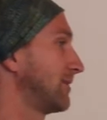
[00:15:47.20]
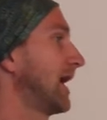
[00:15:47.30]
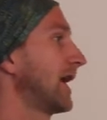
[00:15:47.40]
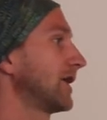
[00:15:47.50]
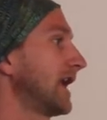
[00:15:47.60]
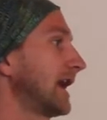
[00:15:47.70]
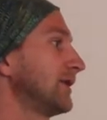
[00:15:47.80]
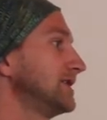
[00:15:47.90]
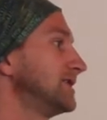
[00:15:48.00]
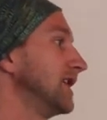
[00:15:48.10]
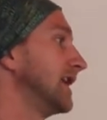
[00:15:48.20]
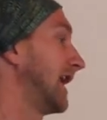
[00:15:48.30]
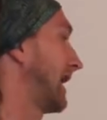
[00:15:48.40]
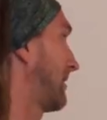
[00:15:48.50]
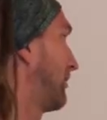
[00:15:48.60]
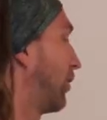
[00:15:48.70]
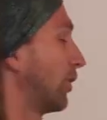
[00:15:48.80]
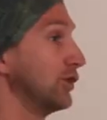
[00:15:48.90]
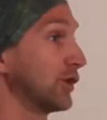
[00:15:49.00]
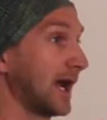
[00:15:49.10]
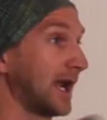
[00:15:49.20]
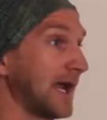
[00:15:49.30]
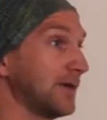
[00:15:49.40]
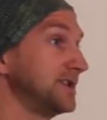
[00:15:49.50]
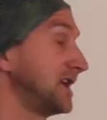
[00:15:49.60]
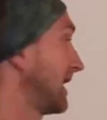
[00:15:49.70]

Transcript: in Martu language um, or Noongar language